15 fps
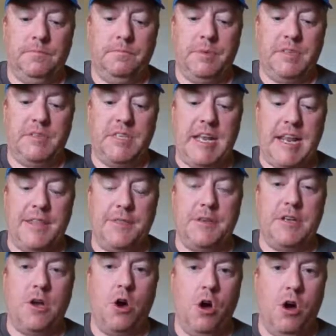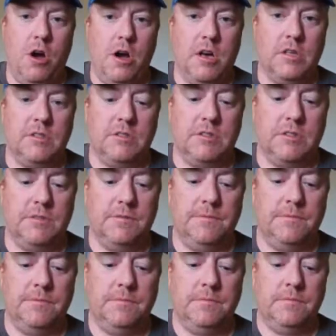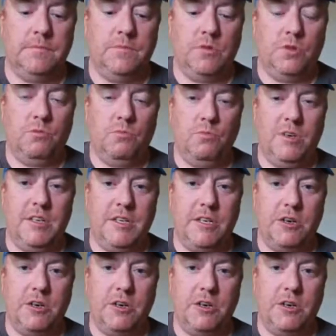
But St. Anthony Hogs really